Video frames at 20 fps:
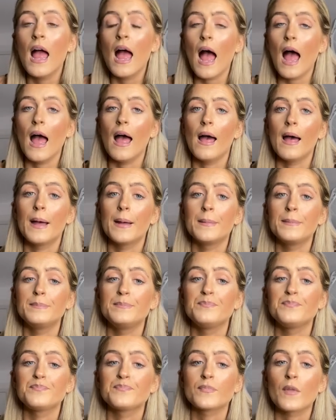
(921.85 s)

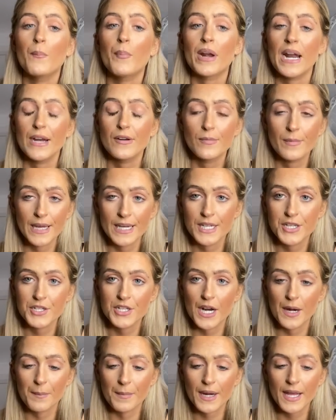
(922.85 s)
But I don't mind in
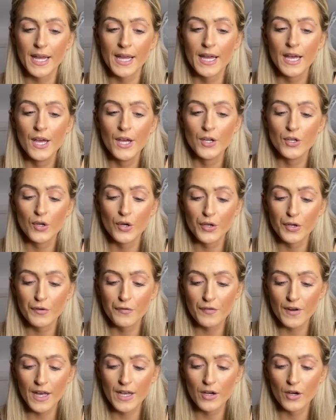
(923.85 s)
Germany. Now you
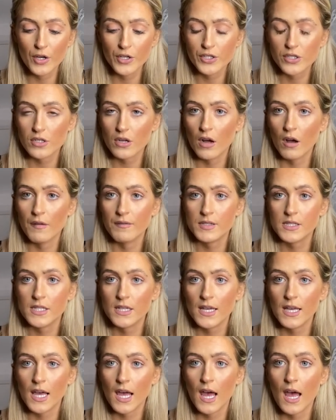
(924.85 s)
fly out,
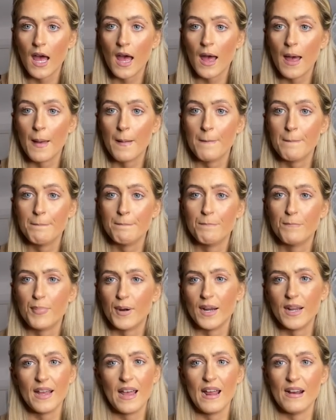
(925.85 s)
obviously,
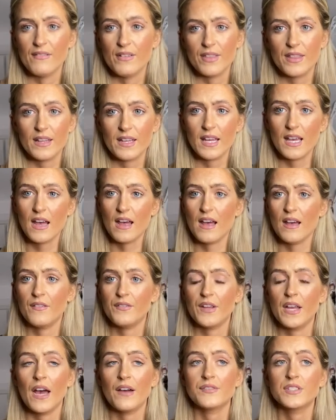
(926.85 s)
bring everything you have.
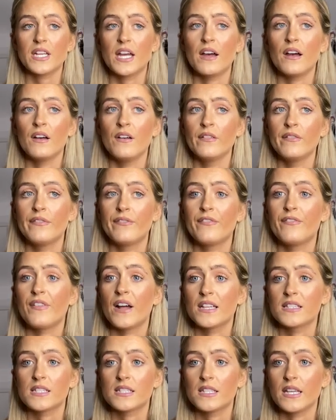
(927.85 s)
You have to have
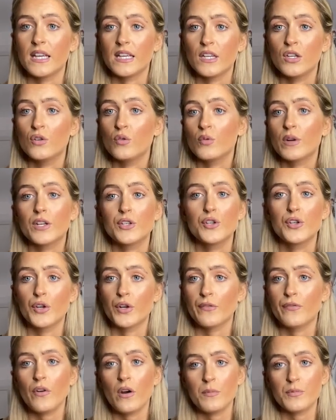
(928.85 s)
fancy, you don't get your
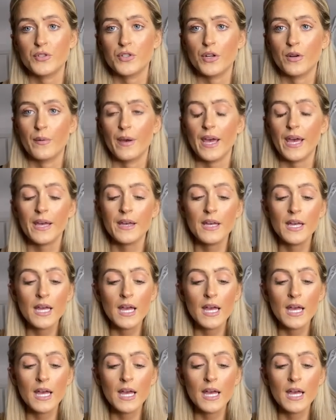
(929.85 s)
uniform straight away.